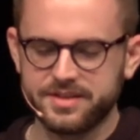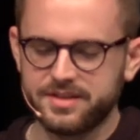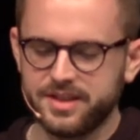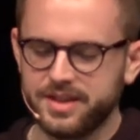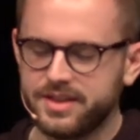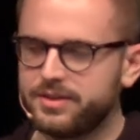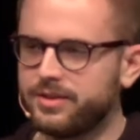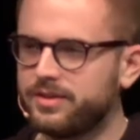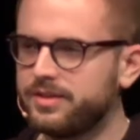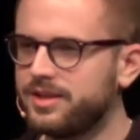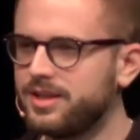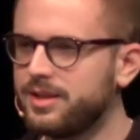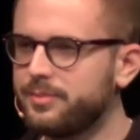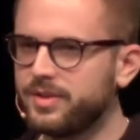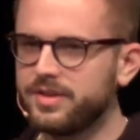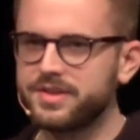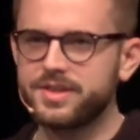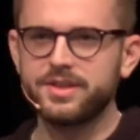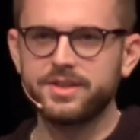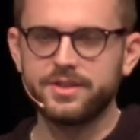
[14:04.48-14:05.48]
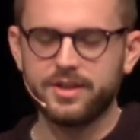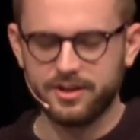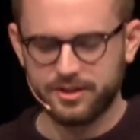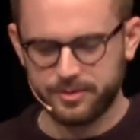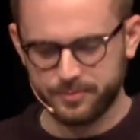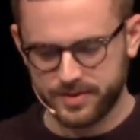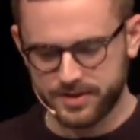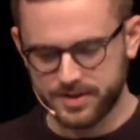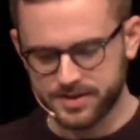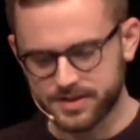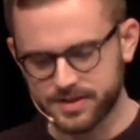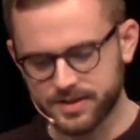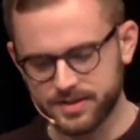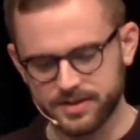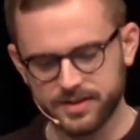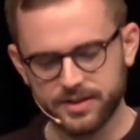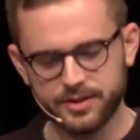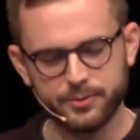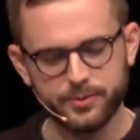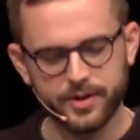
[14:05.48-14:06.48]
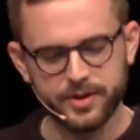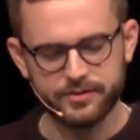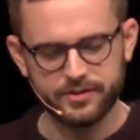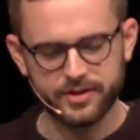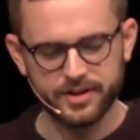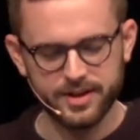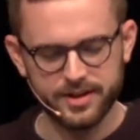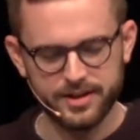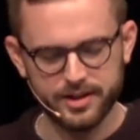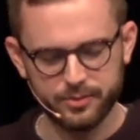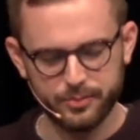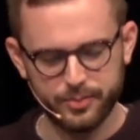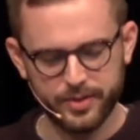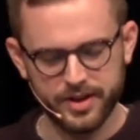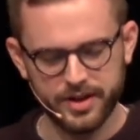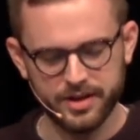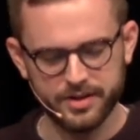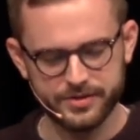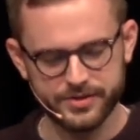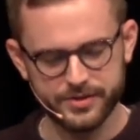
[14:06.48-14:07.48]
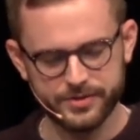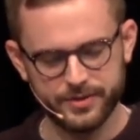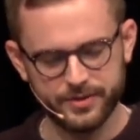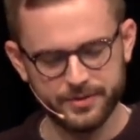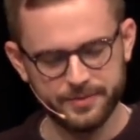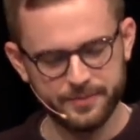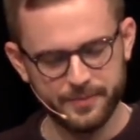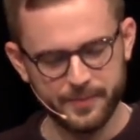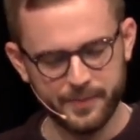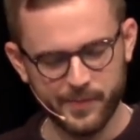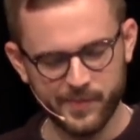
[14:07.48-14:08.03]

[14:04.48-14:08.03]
and leaked all the emails and documents and quite frankly, outplay us all.